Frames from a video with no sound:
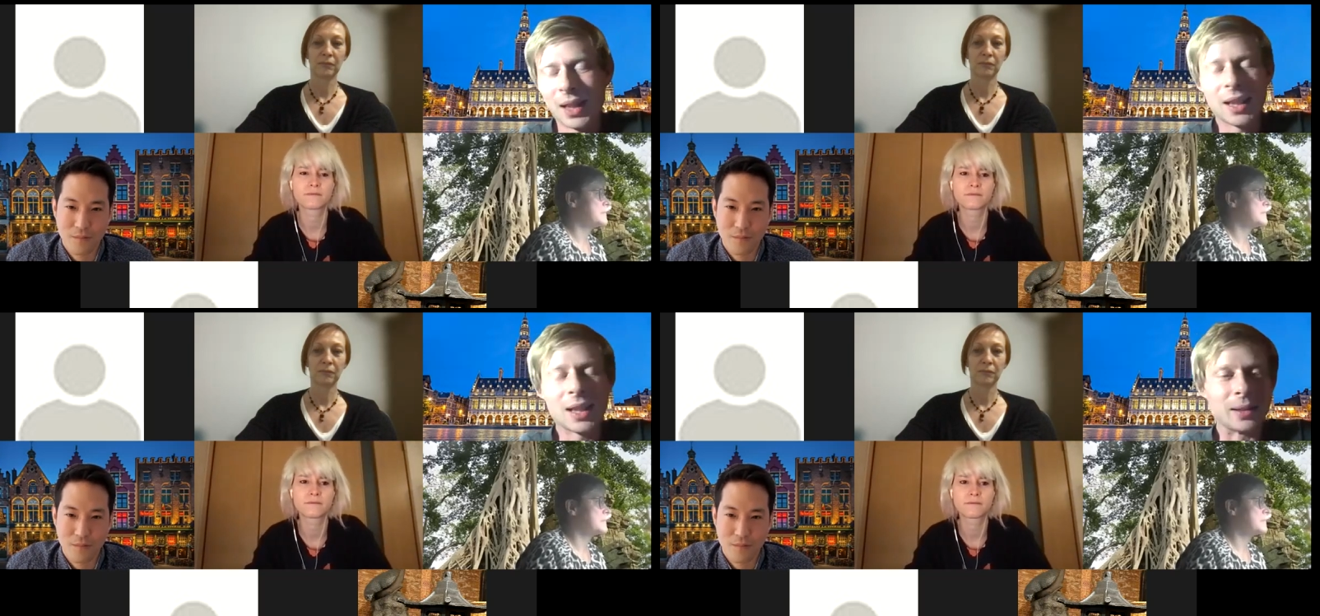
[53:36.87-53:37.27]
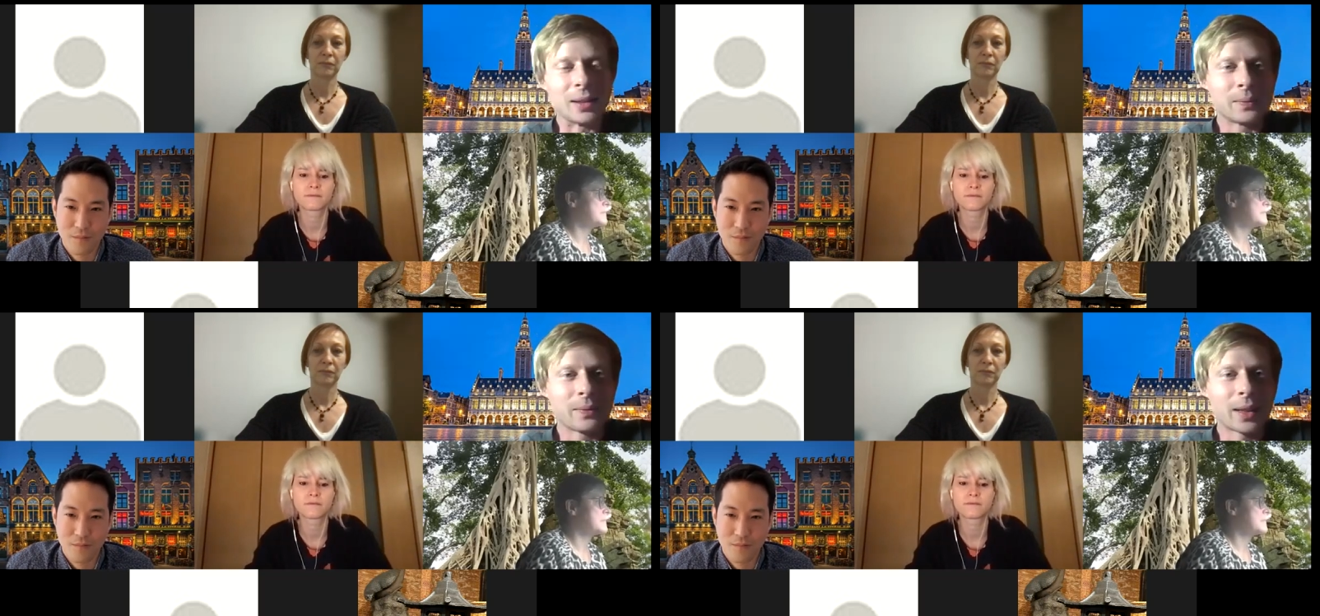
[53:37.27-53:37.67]

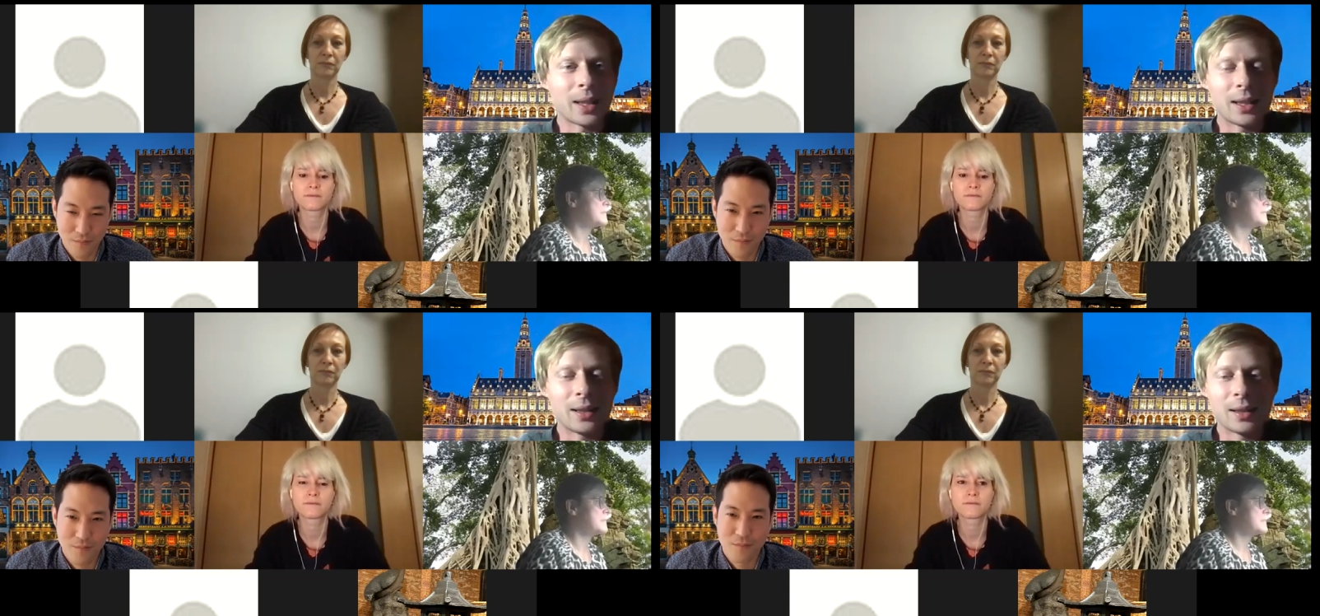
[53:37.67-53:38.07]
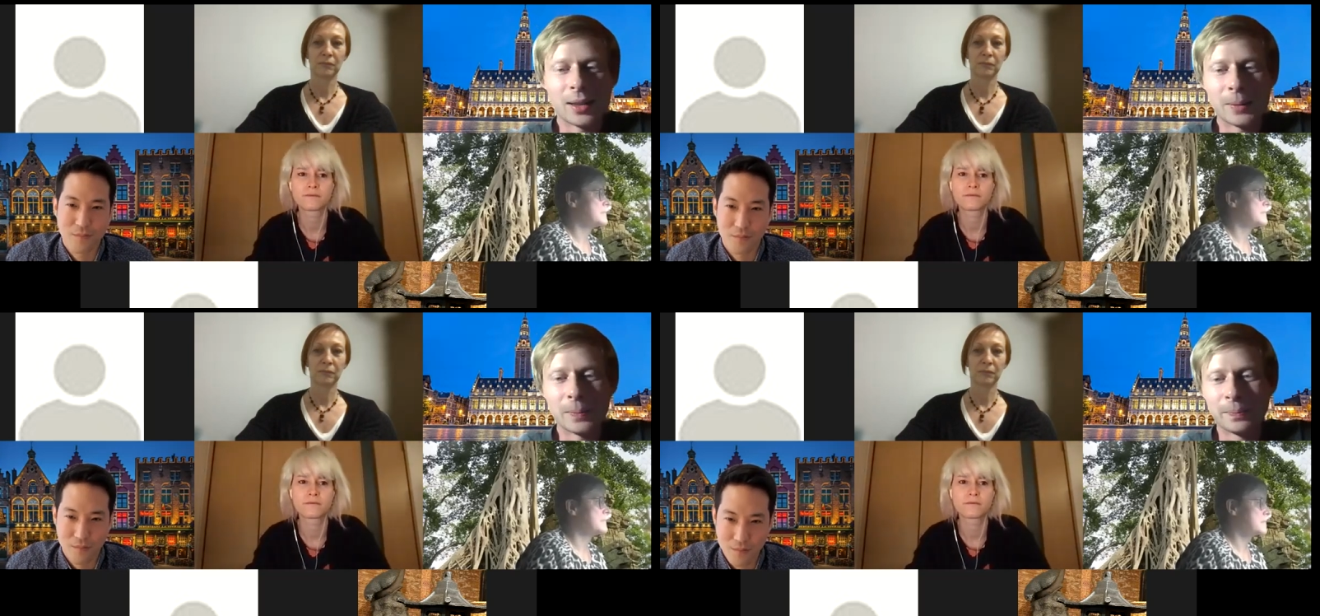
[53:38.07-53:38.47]
Speaker 1: thinking and
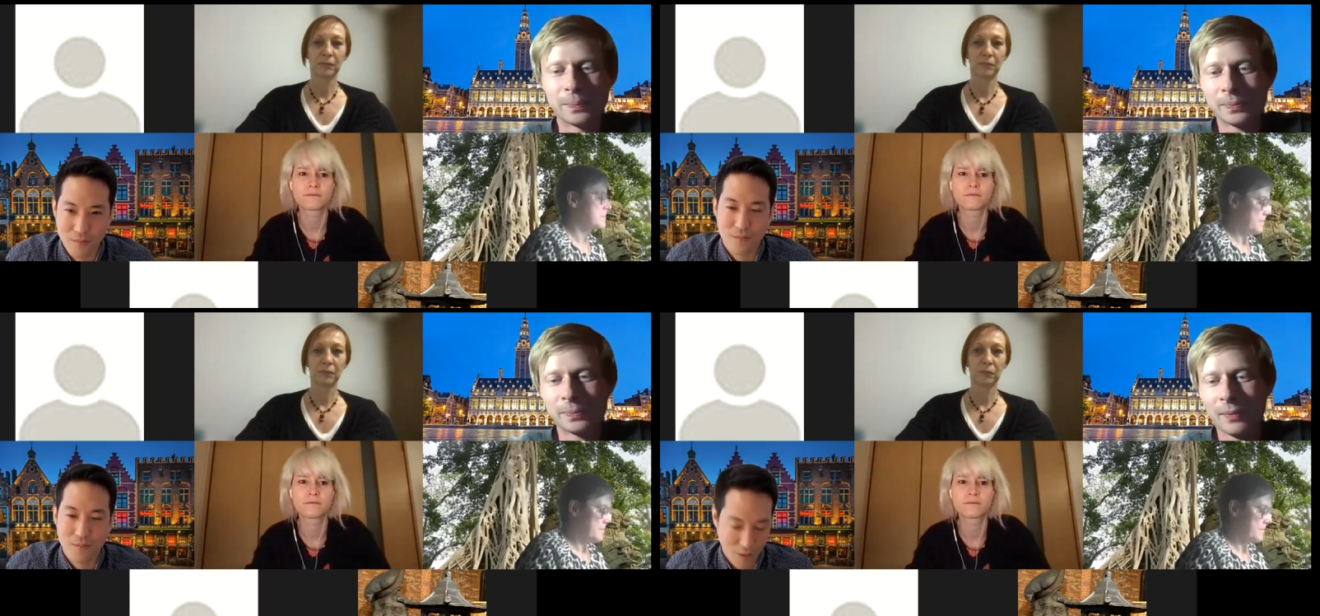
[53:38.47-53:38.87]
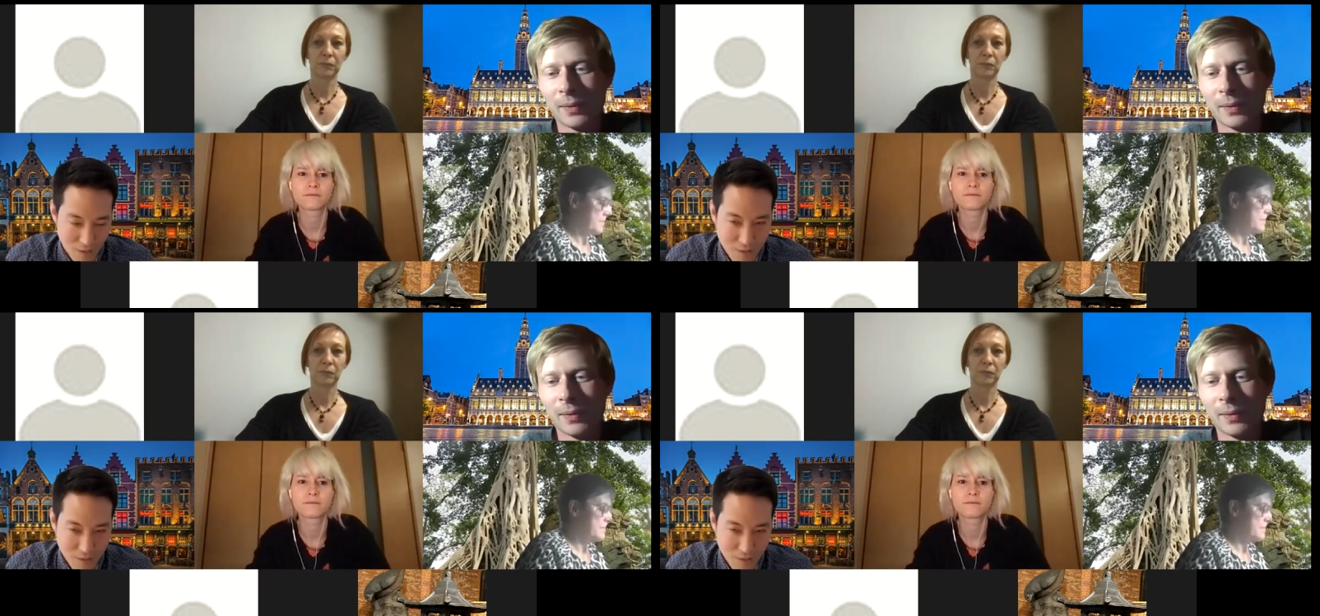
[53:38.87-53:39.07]
um, yeah